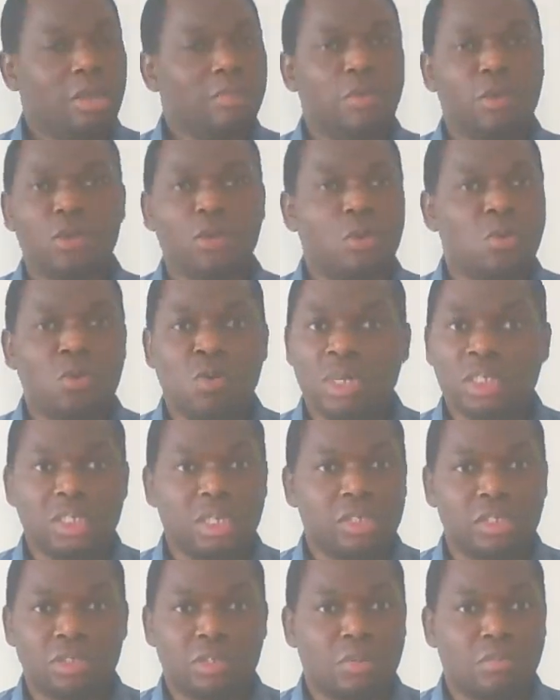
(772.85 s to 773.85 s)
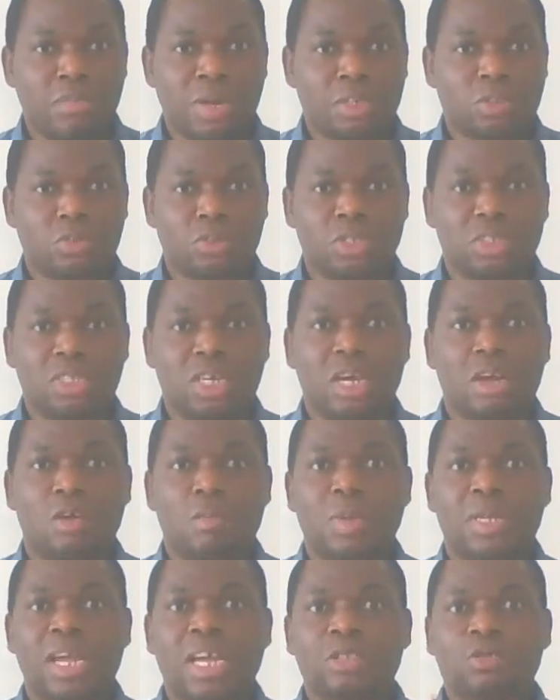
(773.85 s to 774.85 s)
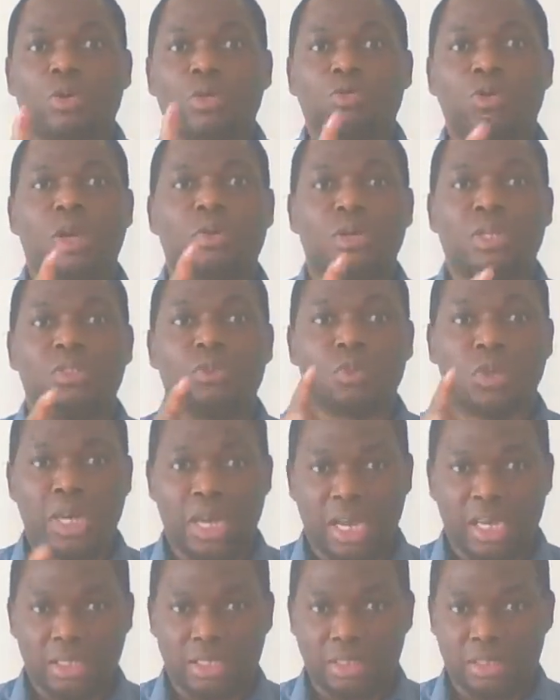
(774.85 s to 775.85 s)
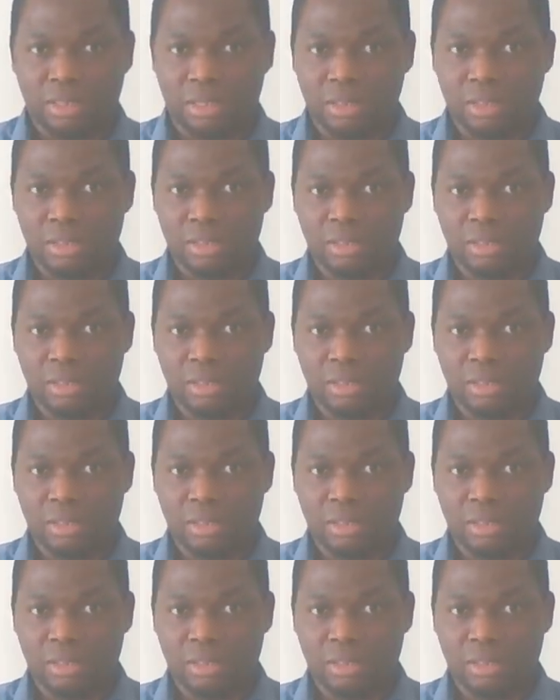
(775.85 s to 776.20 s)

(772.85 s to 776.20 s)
Igbo don't want a return back to regional government. That's what you are going to get.